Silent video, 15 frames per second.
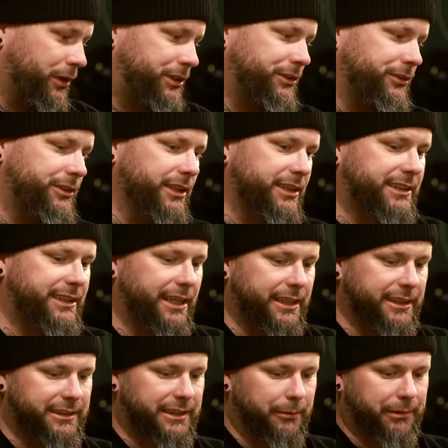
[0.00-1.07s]
what you just said,
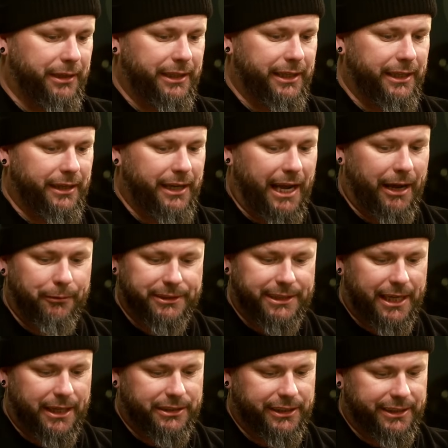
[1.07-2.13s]
is something that I was
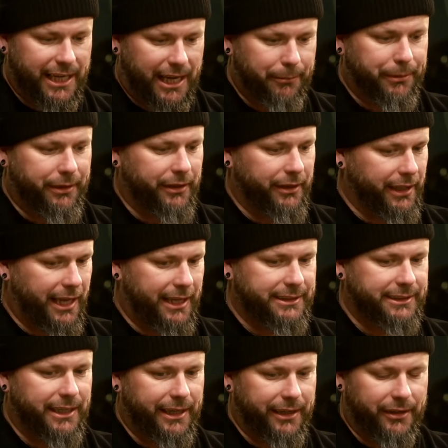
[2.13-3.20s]
actually tapping on
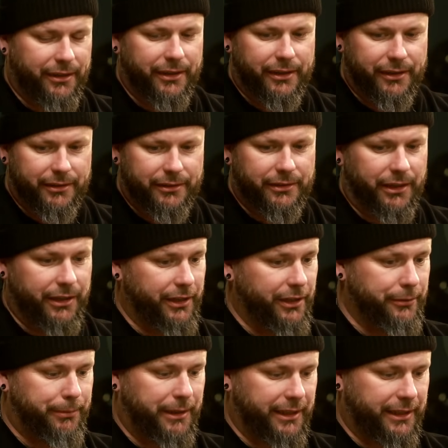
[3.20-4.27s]
last night on
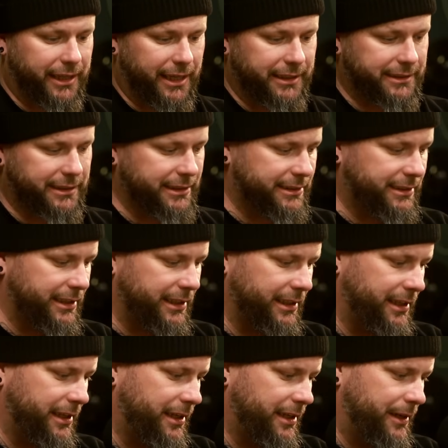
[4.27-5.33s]
another podcast, is that